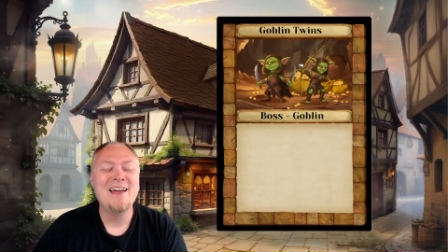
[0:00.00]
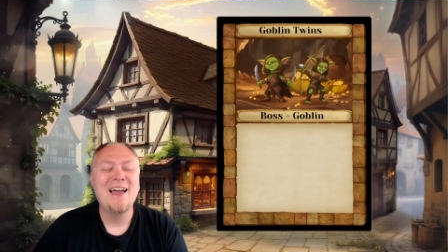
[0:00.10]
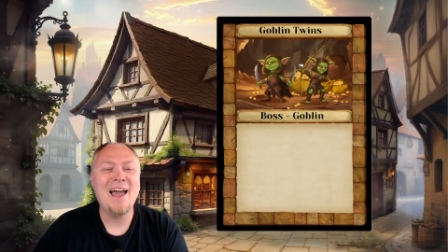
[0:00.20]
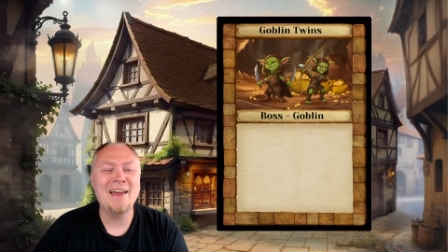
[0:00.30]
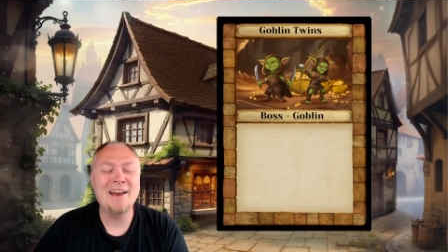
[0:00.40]

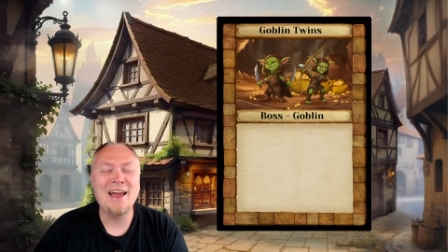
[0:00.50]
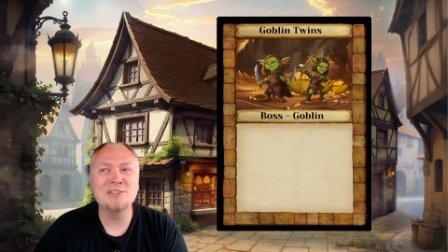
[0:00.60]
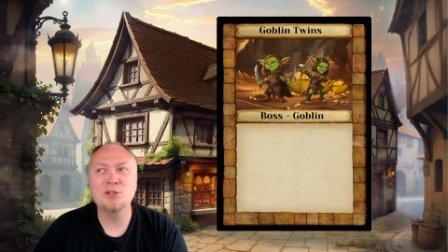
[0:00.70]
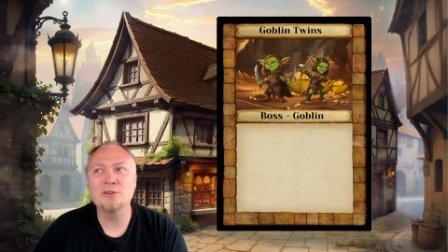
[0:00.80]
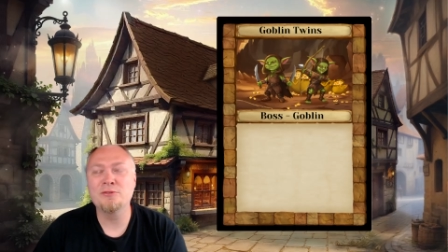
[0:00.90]
And as
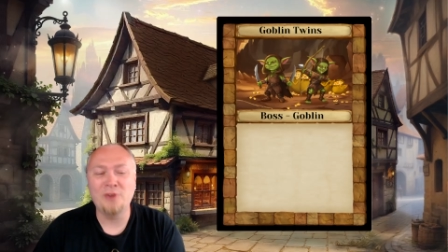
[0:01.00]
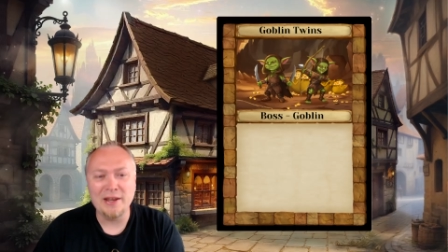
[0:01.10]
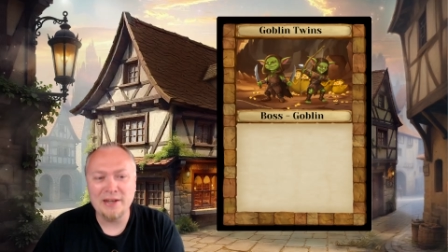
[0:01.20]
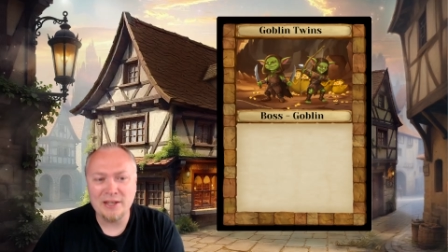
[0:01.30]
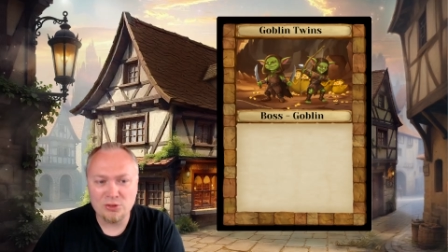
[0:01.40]
you're
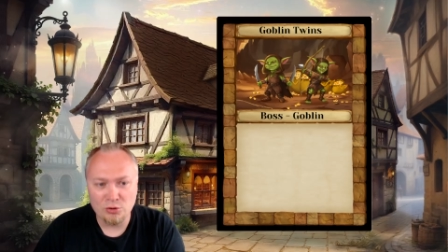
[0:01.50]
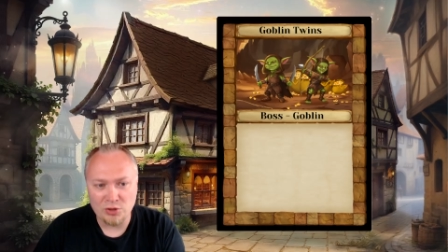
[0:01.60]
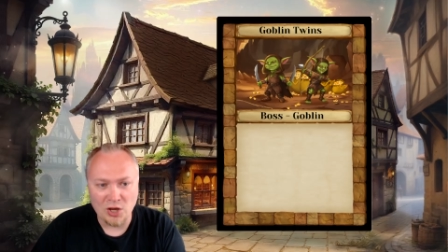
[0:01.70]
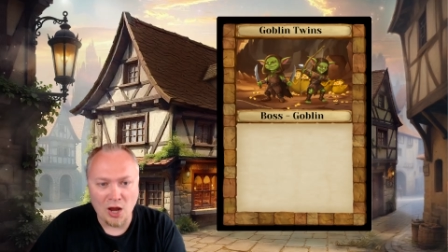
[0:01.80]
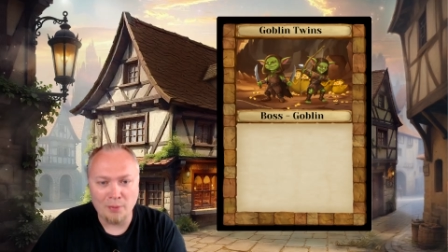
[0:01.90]
fighting through the
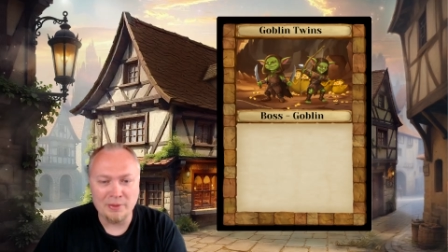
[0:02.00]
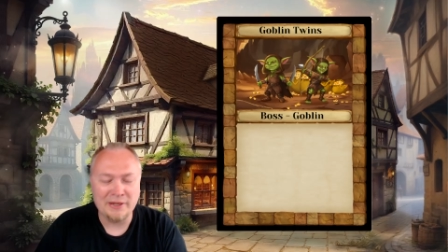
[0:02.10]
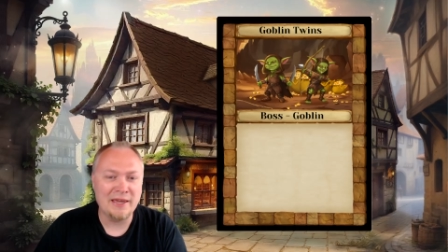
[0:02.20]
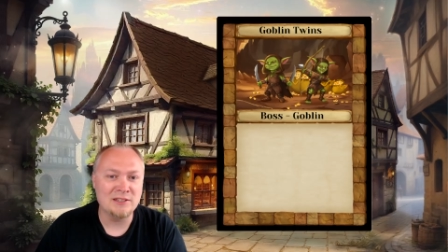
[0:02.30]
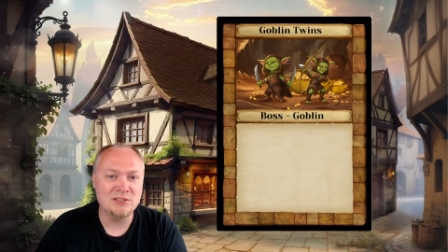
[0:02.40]
Goblin
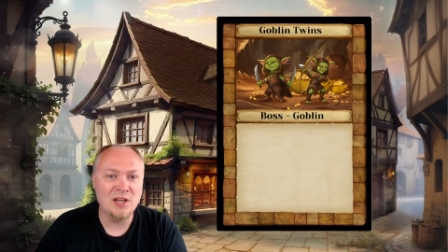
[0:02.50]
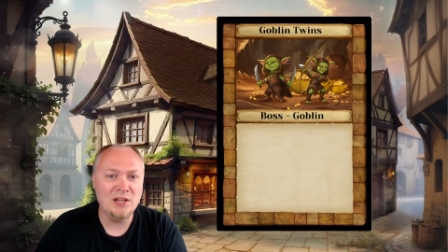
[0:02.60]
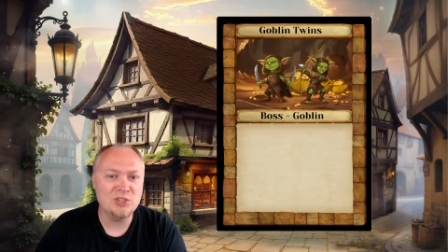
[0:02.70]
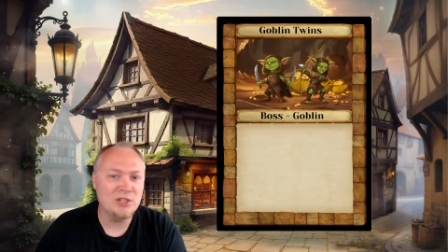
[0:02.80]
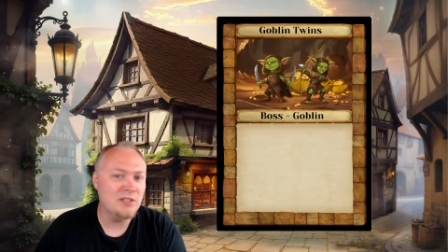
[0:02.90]
King's
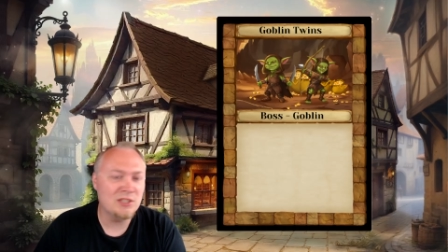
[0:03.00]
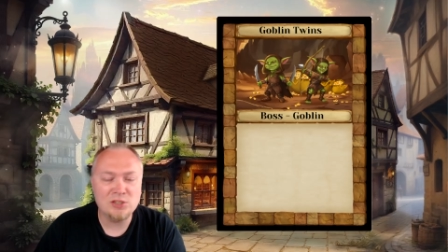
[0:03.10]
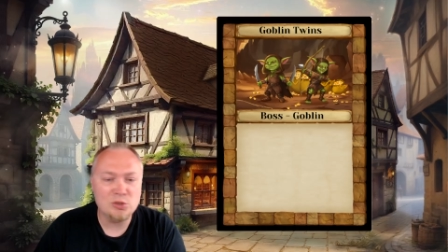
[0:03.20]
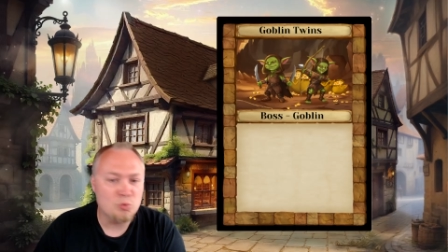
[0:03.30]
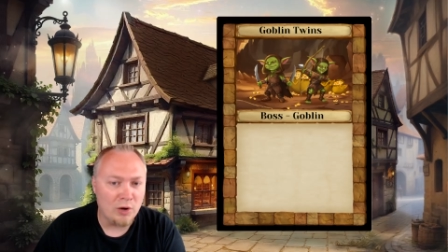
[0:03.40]
dungeon, this
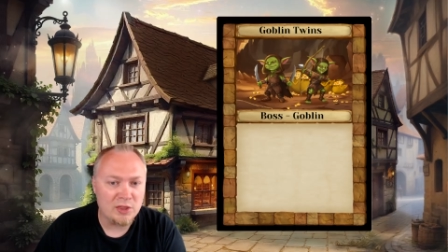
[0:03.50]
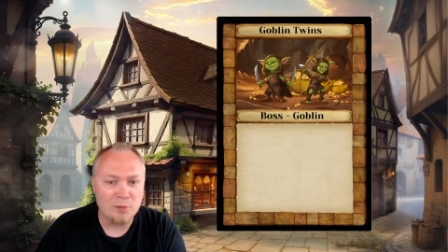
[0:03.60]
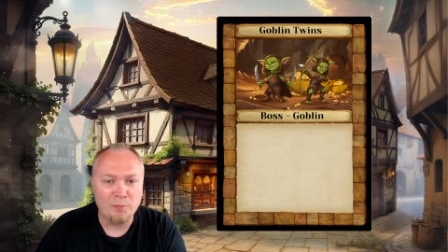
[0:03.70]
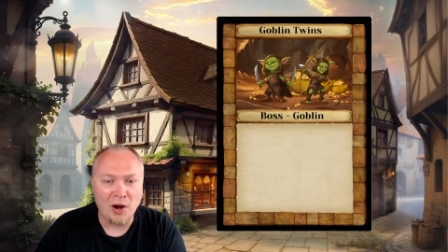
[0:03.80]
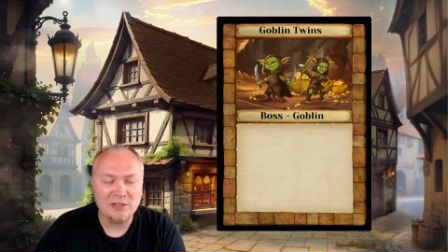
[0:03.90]
is one of the
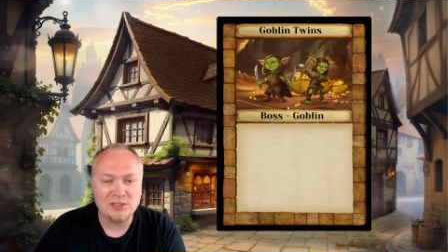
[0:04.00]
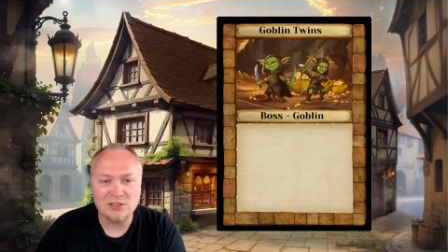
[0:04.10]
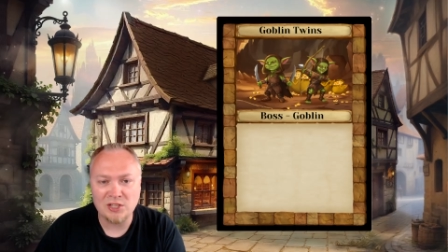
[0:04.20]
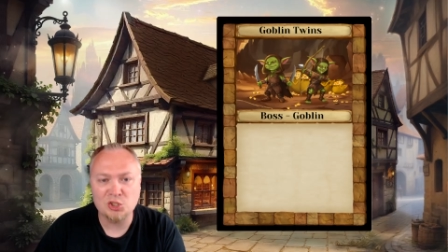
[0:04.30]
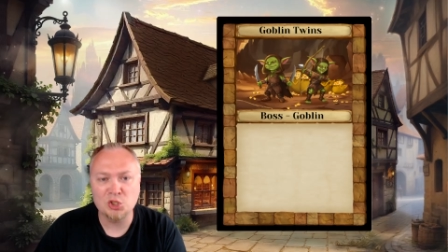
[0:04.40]
bosses
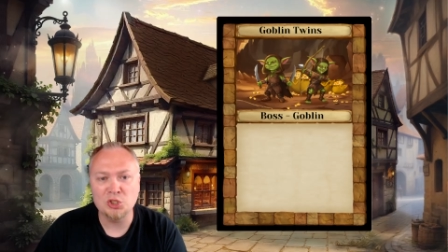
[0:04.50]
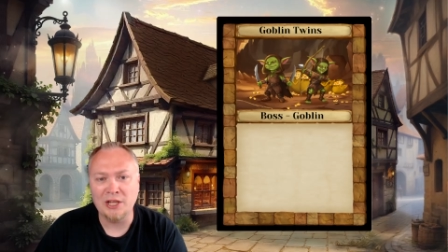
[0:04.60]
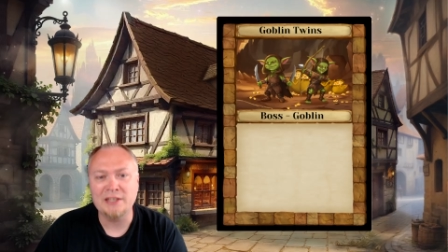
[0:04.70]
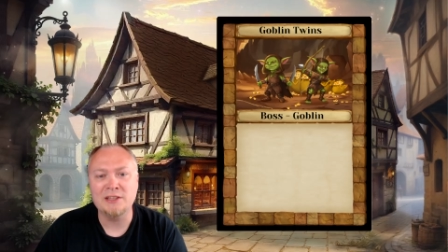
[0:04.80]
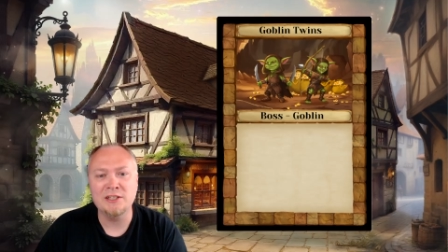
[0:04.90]
that you're
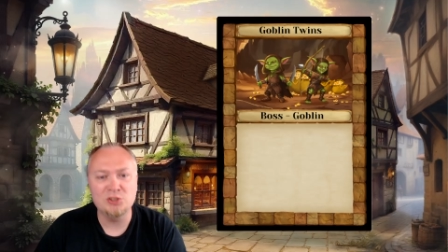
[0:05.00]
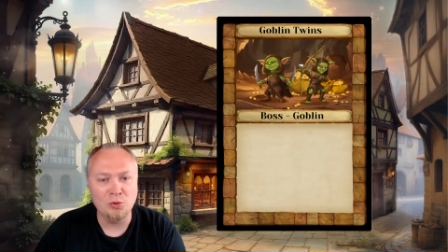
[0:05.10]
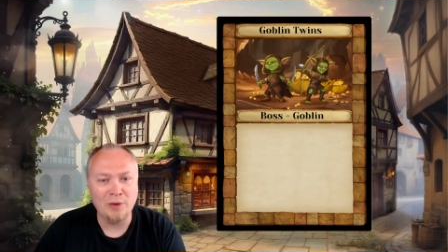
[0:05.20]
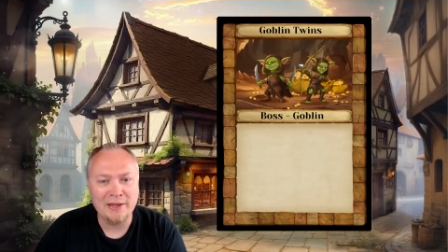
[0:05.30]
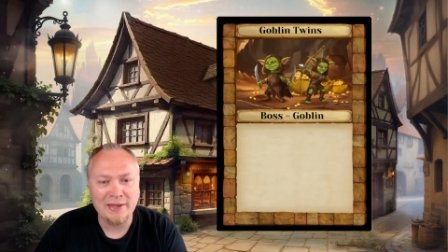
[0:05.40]
likely to
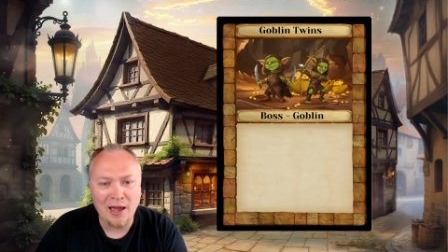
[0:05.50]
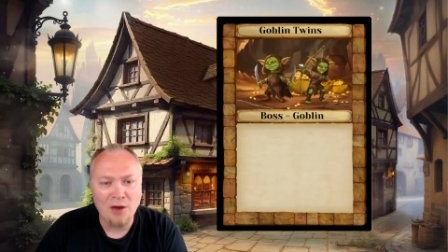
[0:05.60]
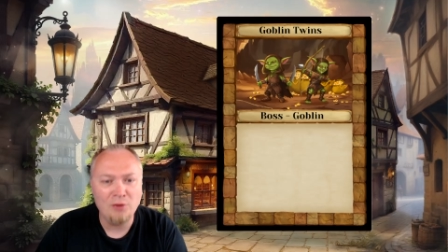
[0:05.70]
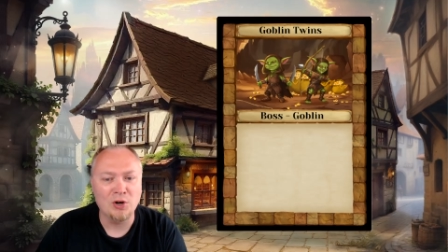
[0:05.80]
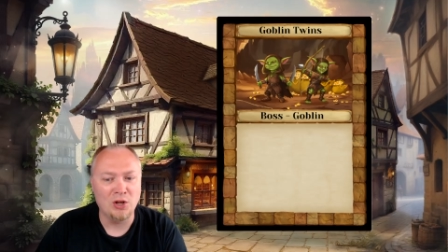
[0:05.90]

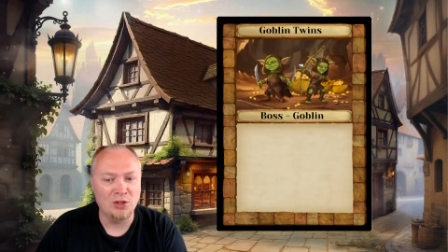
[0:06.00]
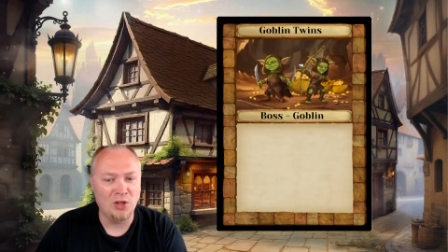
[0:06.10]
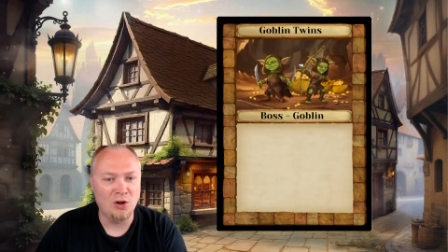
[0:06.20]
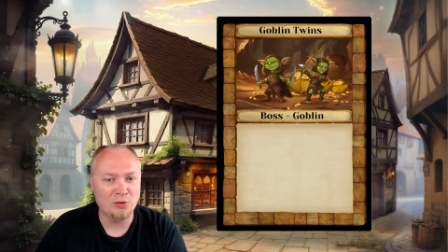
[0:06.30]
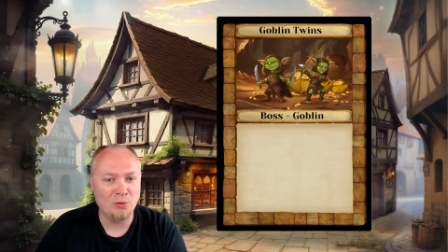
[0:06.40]
encounter
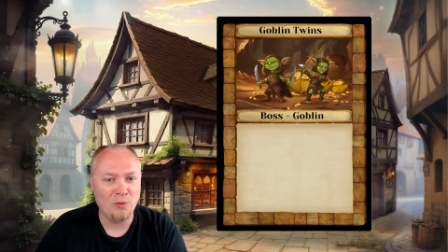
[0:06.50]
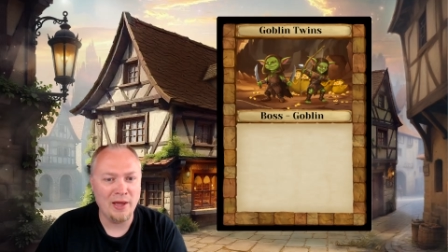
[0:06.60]
along the way.